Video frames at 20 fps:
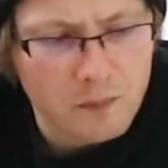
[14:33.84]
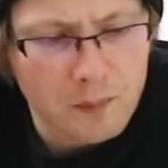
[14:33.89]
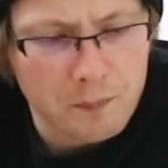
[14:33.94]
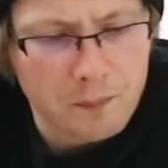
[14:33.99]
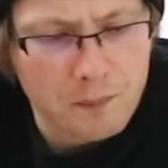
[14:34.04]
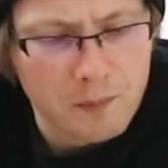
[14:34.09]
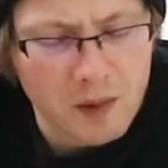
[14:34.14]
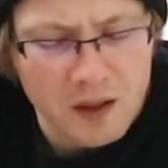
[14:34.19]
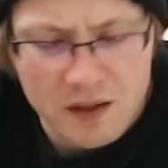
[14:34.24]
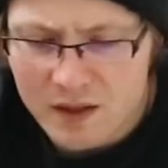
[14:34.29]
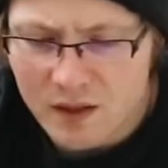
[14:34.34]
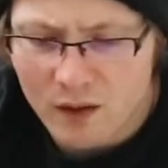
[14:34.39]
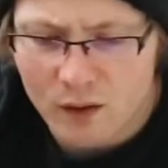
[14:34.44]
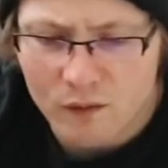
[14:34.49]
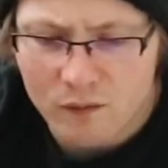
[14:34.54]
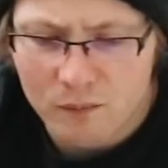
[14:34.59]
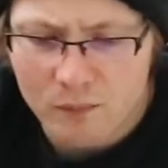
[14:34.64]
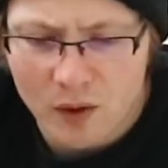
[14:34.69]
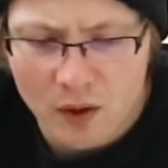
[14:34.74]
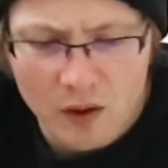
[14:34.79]

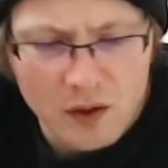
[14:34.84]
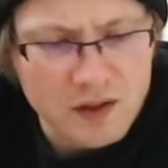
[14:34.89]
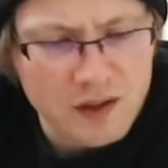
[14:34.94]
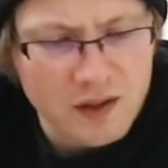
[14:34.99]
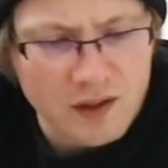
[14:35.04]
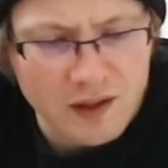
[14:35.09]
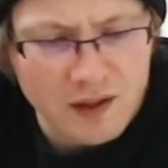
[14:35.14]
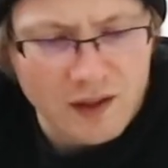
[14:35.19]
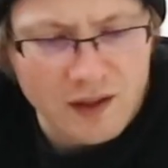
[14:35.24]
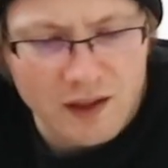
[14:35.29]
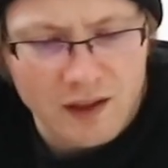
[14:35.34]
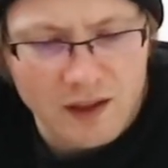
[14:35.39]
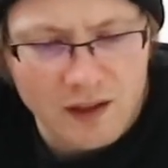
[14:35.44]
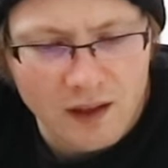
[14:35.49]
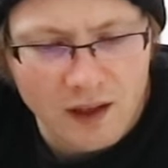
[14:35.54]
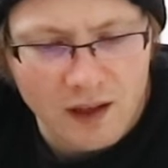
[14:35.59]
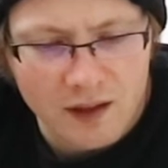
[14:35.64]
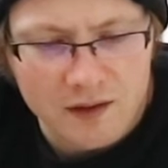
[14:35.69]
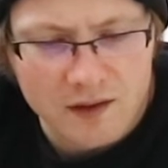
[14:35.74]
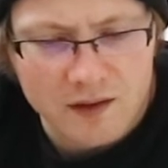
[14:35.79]
myself personally
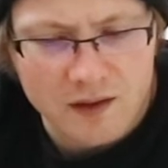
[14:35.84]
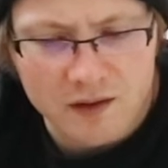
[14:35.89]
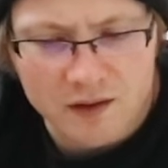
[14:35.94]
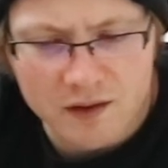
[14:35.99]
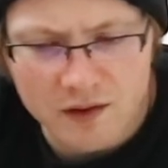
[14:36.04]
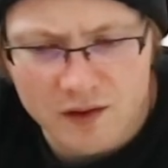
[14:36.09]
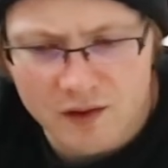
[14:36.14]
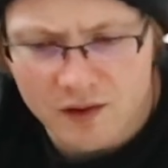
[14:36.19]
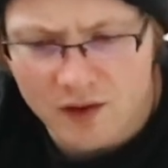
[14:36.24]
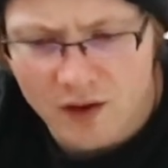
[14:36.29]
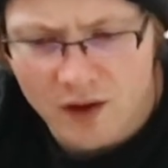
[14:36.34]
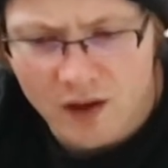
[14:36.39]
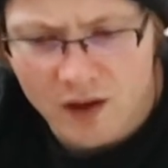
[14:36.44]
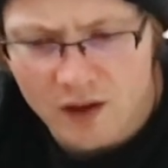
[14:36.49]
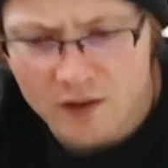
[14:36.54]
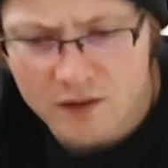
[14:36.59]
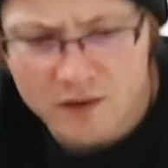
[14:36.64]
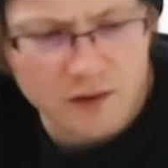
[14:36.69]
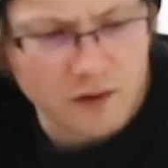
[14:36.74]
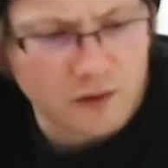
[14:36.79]
has the
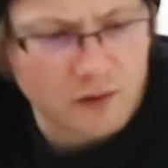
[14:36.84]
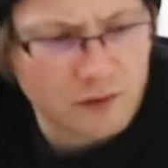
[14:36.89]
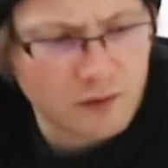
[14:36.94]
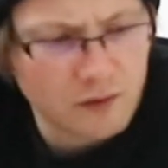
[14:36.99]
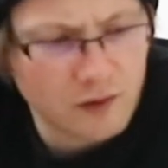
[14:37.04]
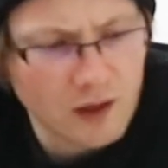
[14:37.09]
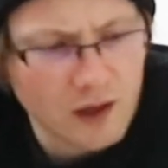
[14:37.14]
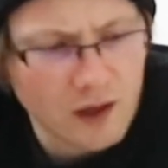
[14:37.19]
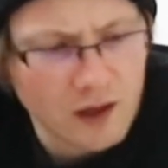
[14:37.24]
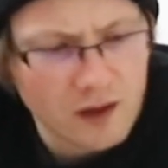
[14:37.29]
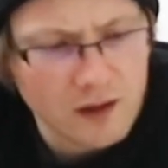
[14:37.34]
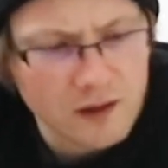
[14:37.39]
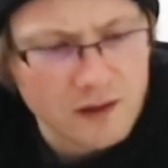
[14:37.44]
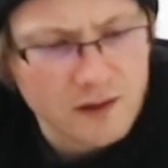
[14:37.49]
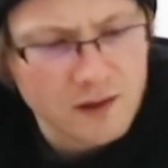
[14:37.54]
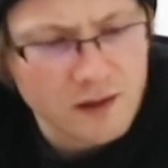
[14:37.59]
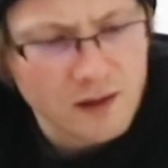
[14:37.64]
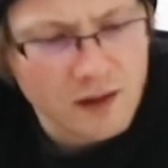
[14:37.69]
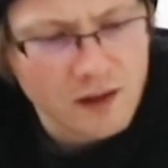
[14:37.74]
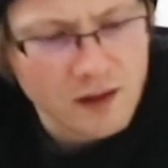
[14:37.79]
desire to
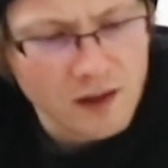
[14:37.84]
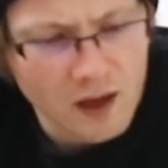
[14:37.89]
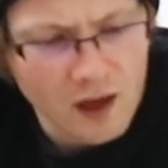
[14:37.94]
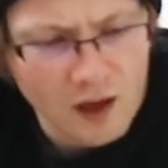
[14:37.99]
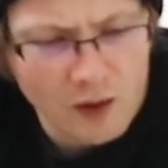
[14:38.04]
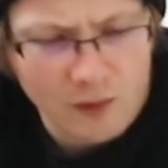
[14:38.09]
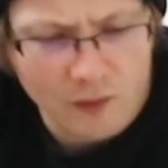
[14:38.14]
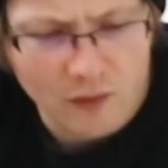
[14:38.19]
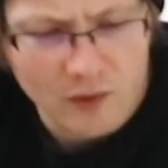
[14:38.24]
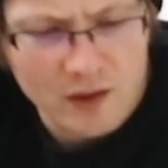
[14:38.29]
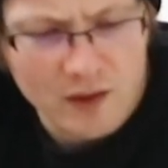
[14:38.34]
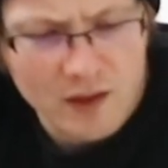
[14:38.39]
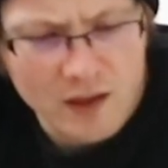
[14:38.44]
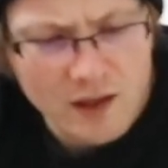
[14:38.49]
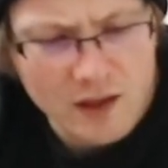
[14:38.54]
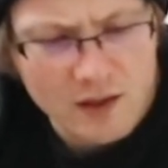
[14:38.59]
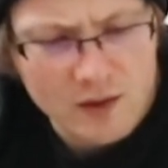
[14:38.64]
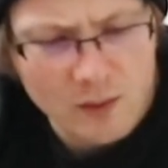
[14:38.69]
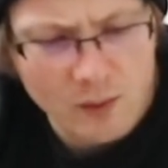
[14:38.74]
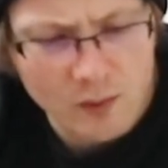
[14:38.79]
create out of the
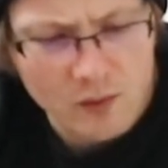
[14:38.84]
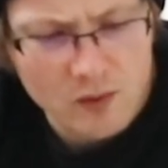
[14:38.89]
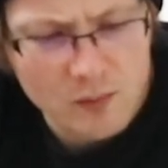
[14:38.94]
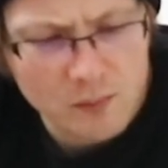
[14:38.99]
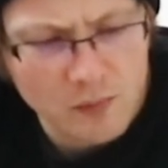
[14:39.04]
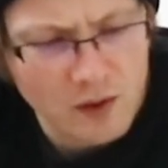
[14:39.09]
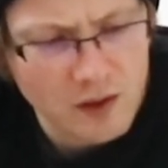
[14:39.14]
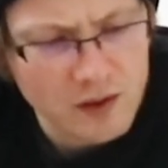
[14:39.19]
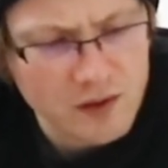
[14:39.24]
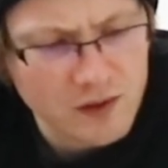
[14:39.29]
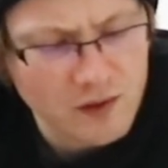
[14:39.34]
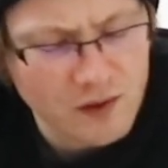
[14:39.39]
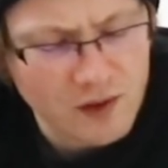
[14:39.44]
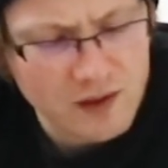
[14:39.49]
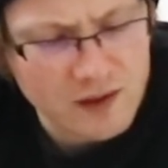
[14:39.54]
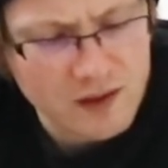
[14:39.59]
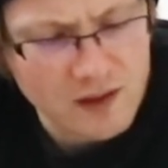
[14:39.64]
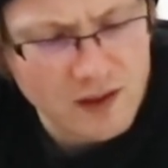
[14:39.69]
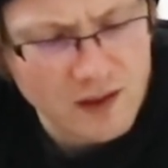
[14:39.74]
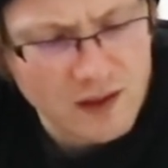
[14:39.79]
need to express
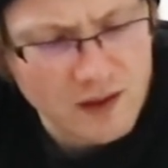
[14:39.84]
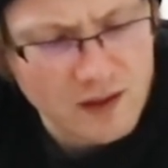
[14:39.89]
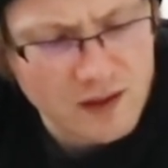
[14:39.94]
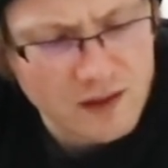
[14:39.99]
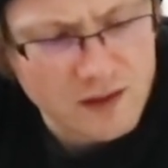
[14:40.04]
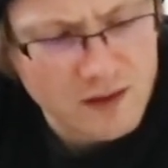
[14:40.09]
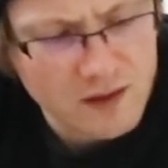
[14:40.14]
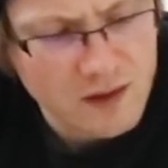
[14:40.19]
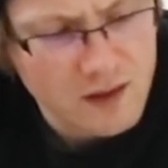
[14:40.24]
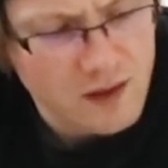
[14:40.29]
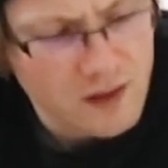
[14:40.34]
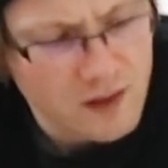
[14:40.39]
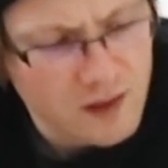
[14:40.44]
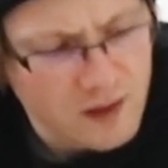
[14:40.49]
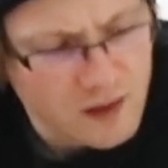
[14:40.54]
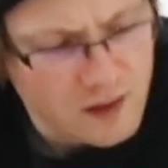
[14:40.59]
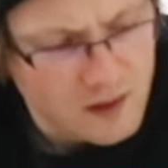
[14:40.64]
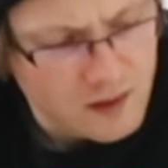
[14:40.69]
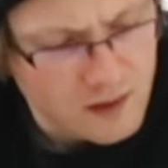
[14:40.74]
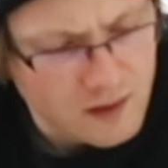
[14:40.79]
ideas,
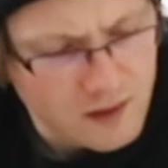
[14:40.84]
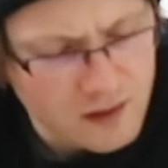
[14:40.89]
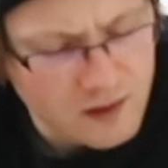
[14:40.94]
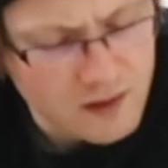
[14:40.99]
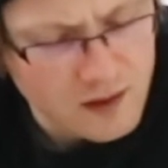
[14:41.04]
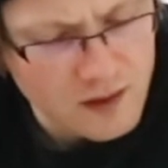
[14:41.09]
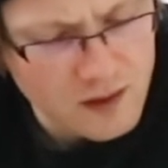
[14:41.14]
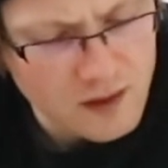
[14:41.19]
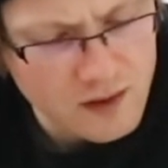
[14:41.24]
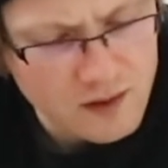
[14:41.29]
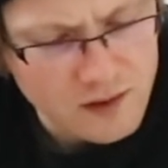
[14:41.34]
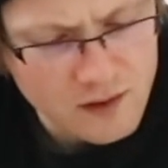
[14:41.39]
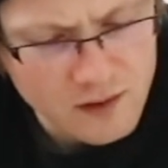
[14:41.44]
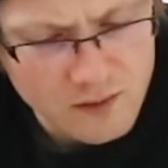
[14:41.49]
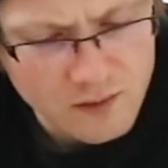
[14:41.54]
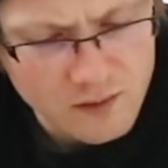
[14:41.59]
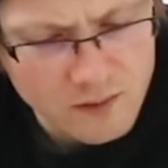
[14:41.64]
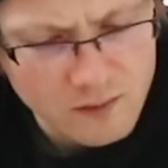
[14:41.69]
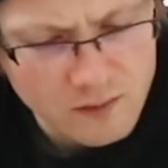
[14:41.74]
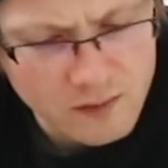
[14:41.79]
the need
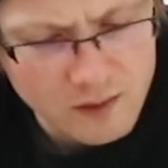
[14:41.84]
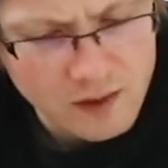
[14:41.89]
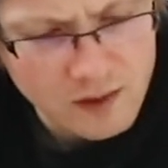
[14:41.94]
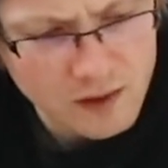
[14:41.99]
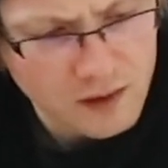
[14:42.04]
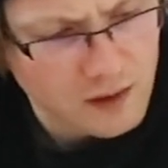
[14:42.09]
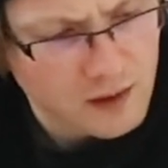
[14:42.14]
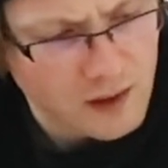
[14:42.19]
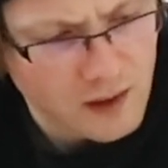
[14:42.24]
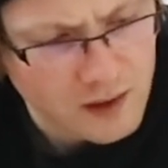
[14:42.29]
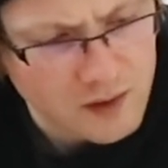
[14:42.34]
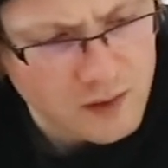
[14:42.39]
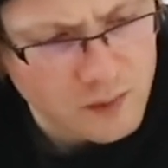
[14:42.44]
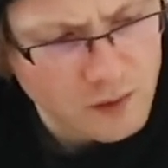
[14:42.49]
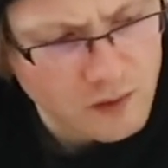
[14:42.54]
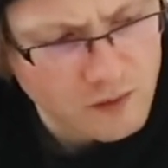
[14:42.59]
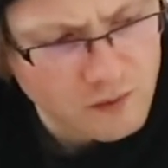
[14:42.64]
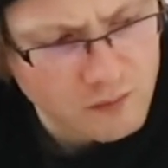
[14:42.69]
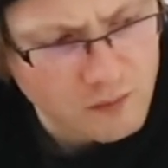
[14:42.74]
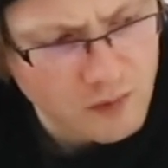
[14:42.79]
to connect
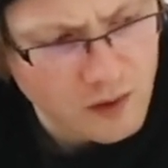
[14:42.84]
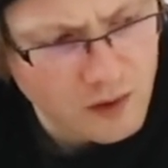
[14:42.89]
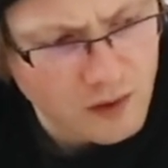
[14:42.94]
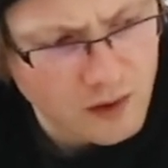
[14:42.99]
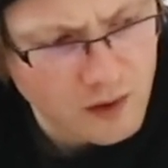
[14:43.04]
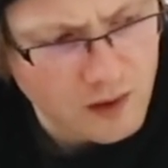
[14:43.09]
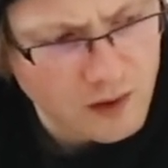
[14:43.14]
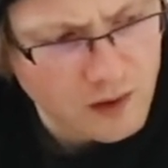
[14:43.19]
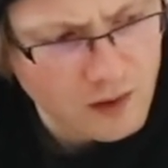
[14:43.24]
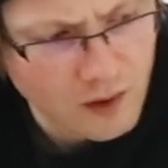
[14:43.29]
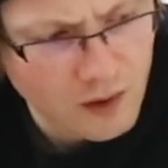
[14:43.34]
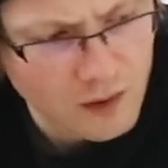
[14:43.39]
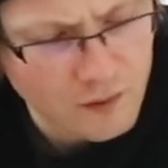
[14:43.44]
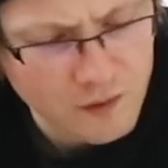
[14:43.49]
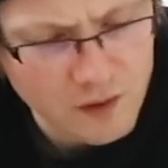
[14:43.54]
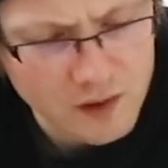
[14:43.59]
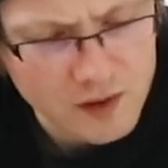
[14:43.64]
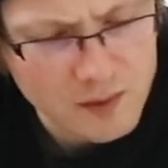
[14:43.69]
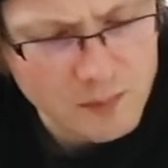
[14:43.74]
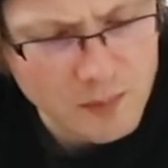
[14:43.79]
with my
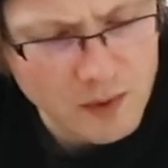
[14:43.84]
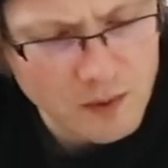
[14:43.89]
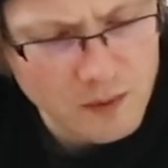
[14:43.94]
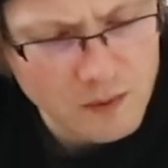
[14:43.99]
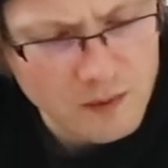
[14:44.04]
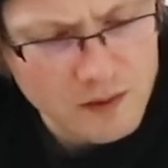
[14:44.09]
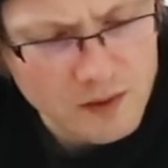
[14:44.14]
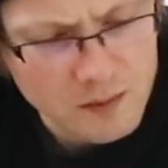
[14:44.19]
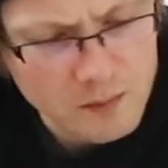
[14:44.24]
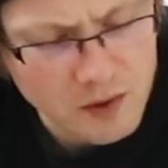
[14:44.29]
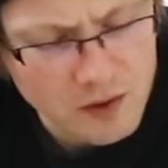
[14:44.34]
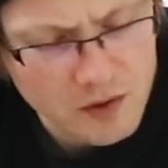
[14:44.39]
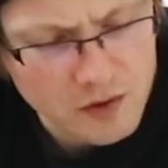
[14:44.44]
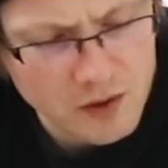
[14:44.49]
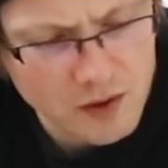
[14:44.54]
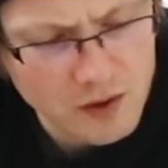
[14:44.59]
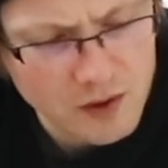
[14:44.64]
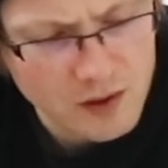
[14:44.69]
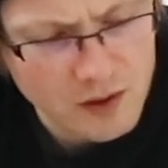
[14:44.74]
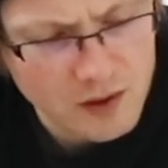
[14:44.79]
life experience, my
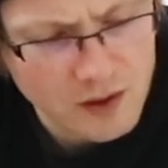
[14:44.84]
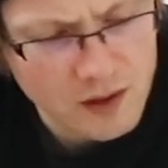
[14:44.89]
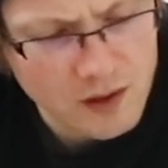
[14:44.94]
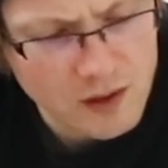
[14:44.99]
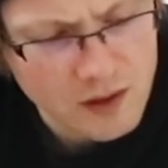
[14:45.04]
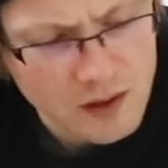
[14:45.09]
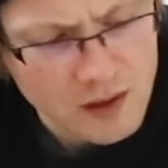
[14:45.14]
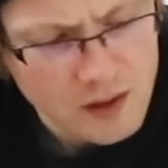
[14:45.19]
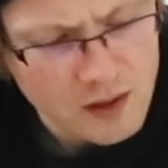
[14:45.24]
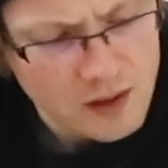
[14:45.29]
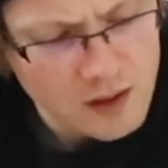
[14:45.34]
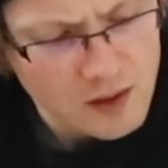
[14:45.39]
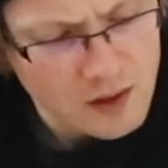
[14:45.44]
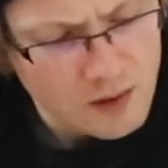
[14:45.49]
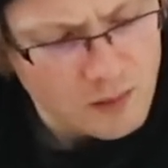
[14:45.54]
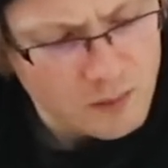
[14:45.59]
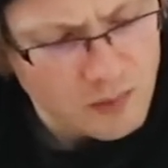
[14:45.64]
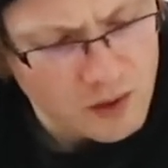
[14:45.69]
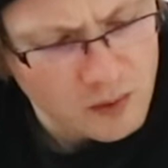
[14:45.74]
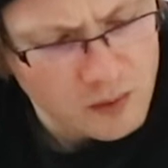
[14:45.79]
journey,
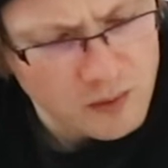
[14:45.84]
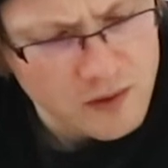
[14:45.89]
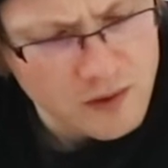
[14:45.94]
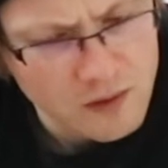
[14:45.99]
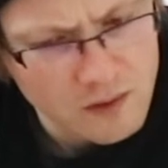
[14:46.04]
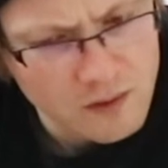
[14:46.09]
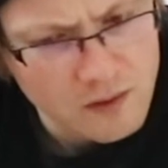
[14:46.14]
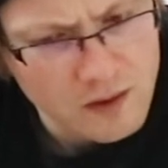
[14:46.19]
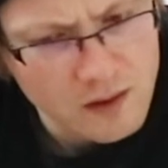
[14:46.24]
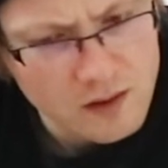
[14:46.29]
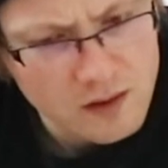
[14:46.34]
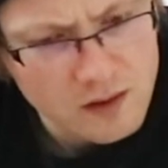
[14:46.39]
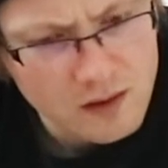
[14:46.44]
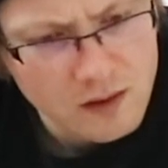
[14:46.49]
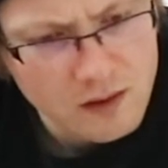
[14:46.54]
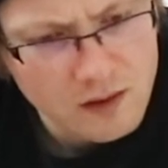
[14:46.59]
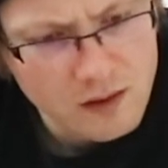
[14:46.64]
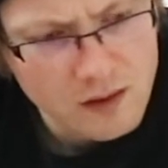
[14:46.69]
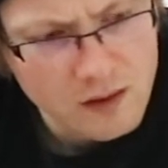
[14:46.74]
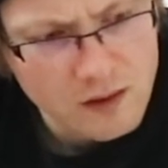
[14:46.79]
but also then
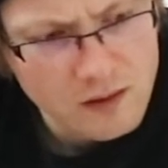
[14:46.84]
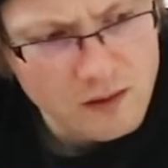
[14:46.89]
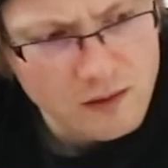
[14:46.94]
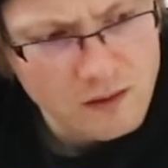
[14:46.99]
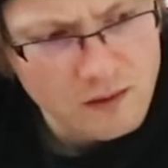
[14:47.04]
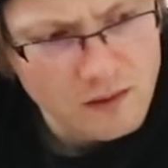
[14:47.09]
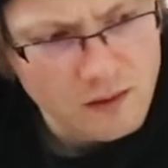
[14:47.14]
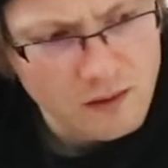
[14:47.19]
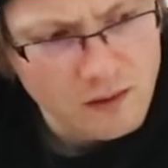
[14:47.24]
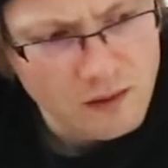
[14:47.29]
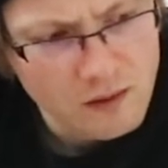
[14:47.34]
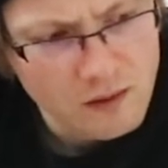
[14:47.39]
to